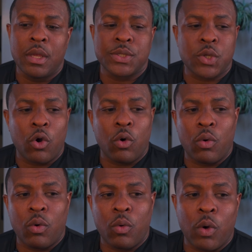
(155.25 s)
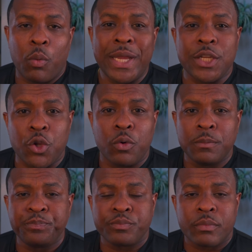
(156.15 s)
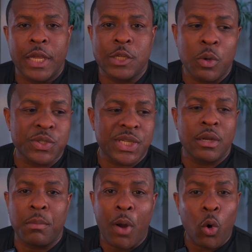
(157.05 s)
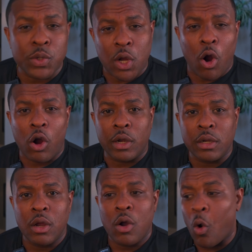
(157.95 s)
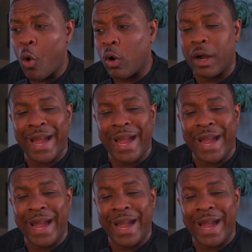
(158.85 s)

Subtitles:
So what we do is we'll send a postcard or a